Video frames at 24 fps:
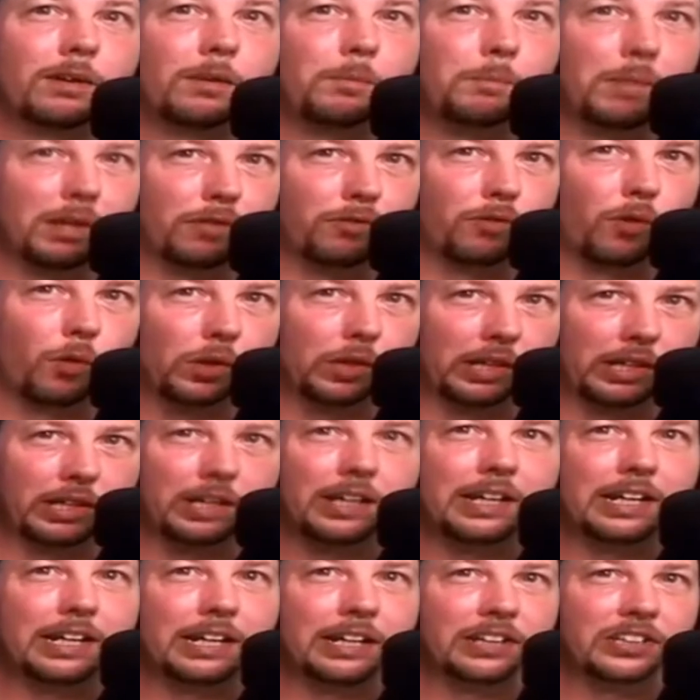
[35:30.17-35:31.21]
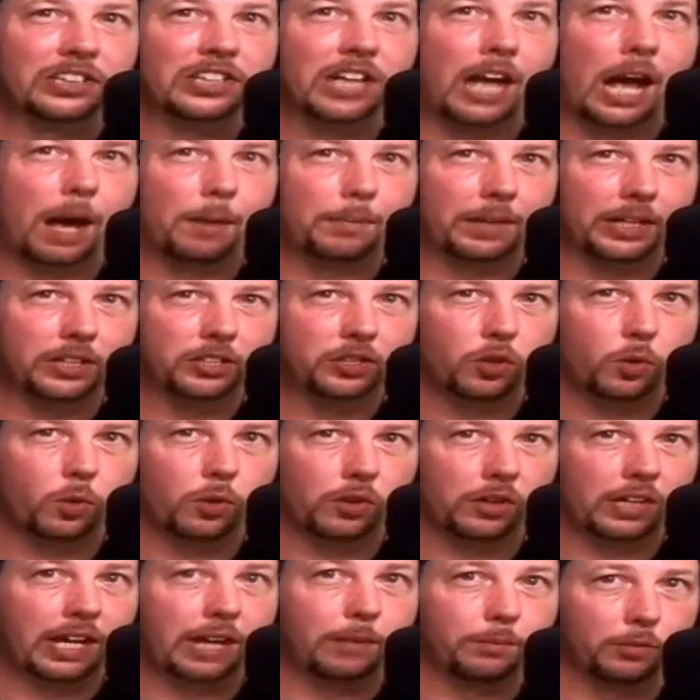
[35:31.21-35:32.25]
Mick Foley. His comedy
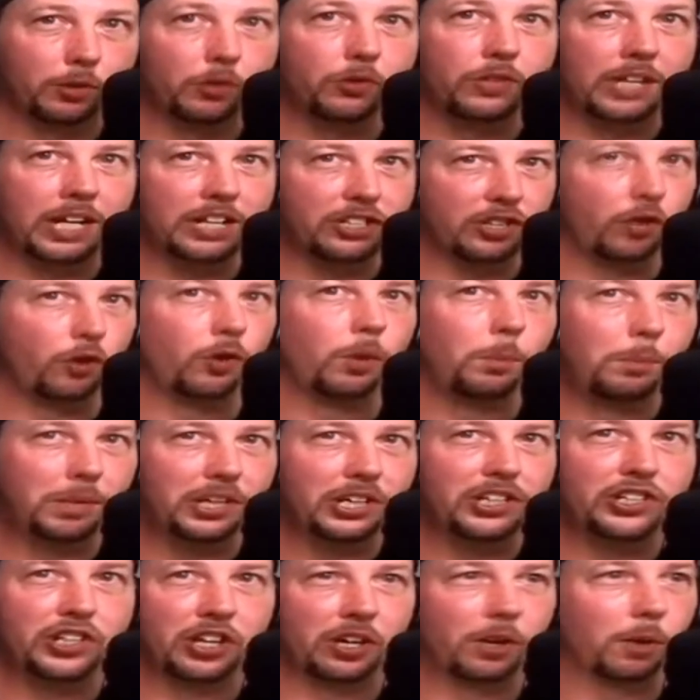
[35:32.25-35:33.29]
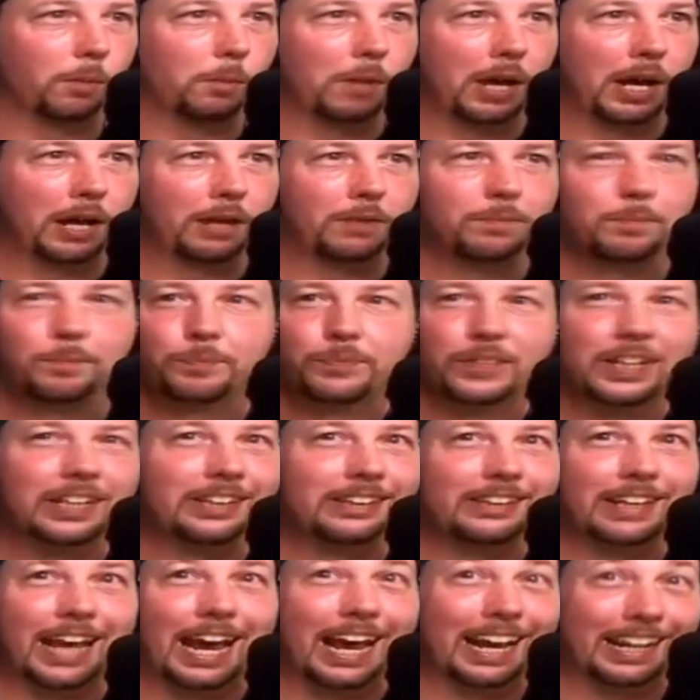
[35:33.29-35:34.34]
tour came through Daytona Beach here, man.
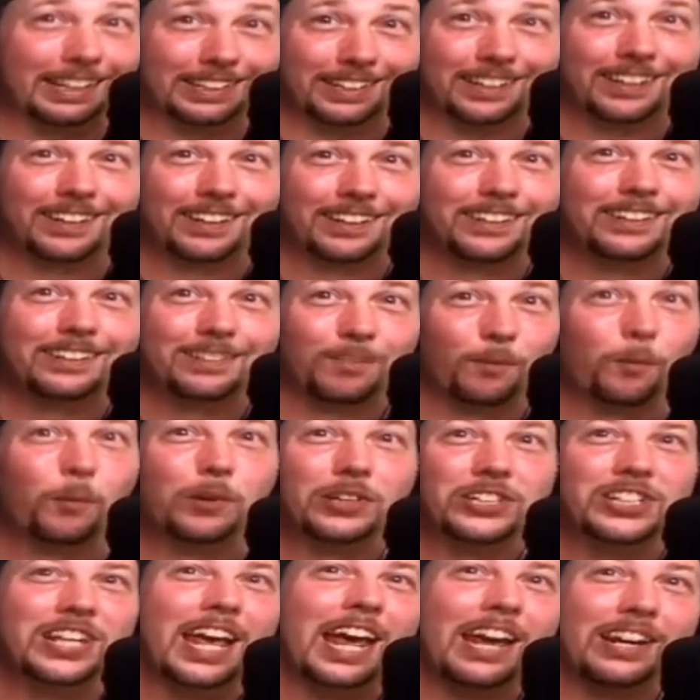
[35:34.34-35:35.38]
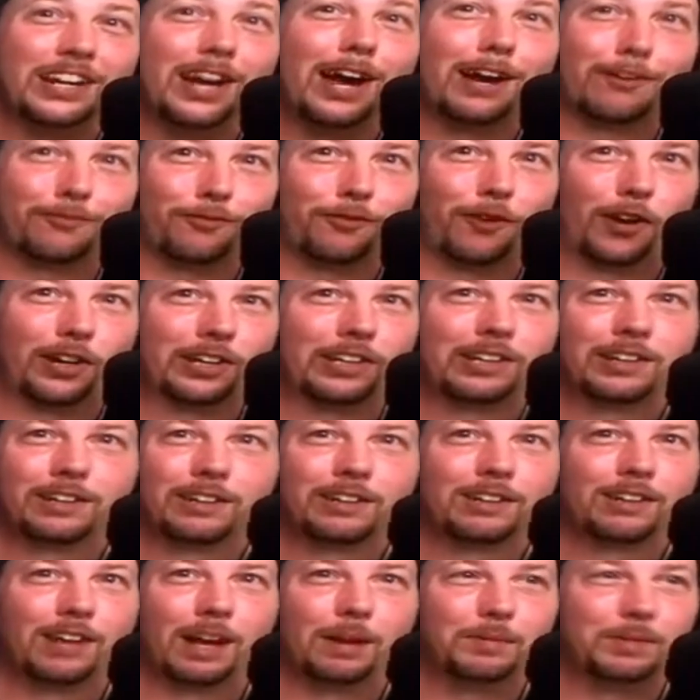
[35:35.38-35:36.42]
That not funny?
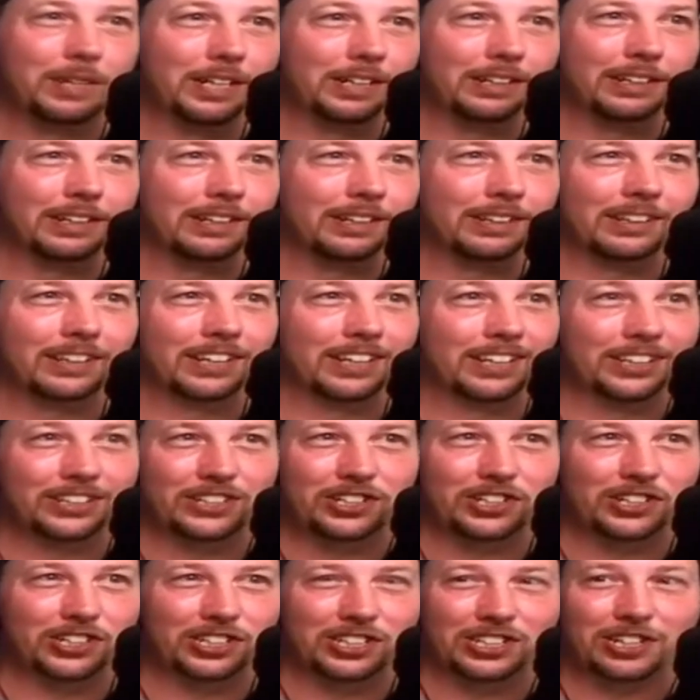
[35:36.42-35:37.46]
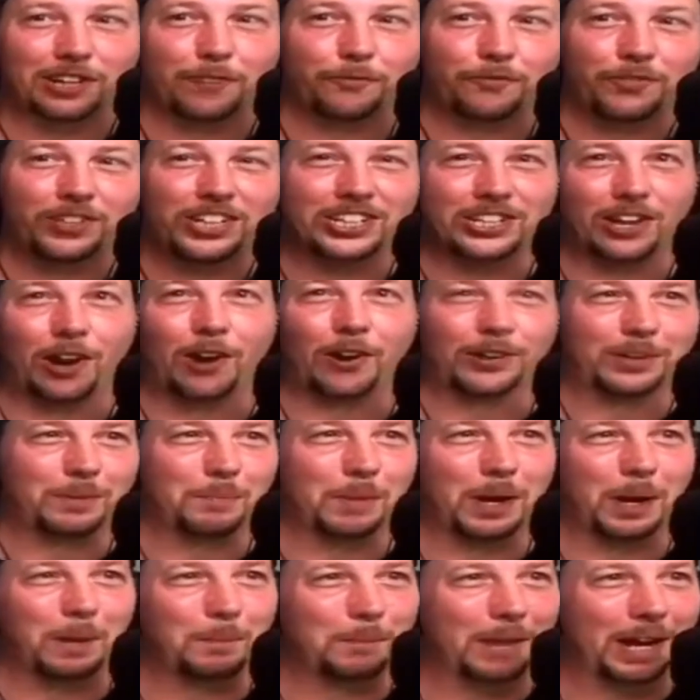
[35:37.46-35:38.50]
I mean, just stuff he talked
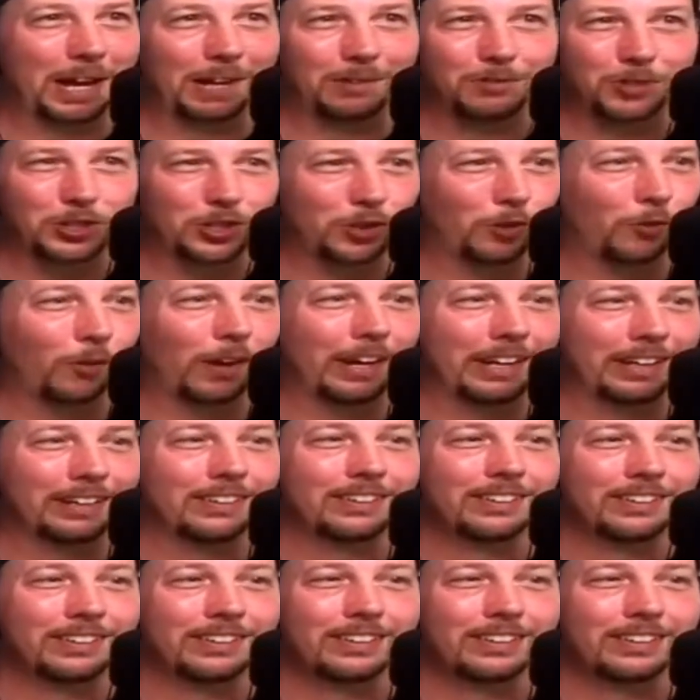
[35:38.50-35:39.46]
about, man, was great.